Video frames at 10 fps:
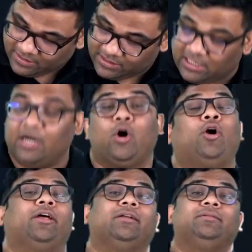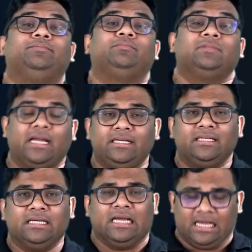Third order, right?
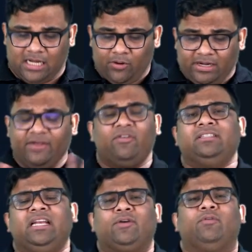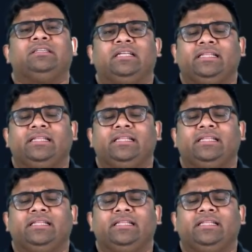Now in a differential equation,